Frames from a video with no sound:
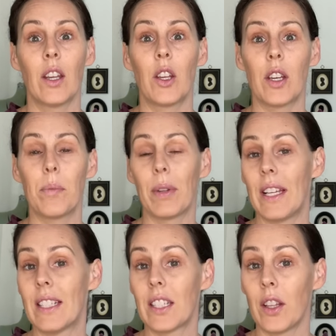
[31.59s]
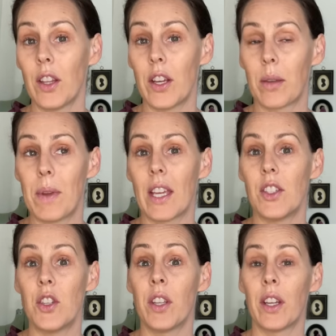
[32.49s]
good place to look
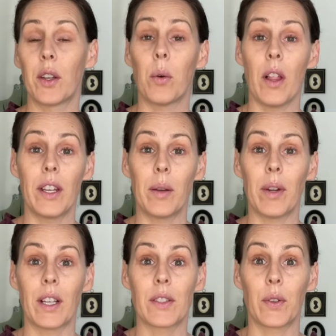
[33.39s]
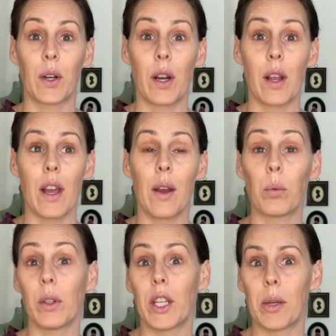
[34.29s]
because you can get quality rugs for a
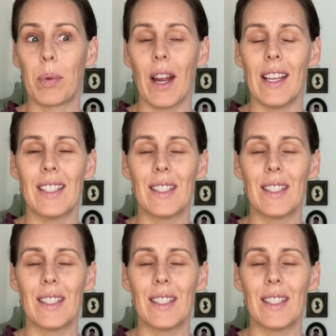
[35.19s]
really good price.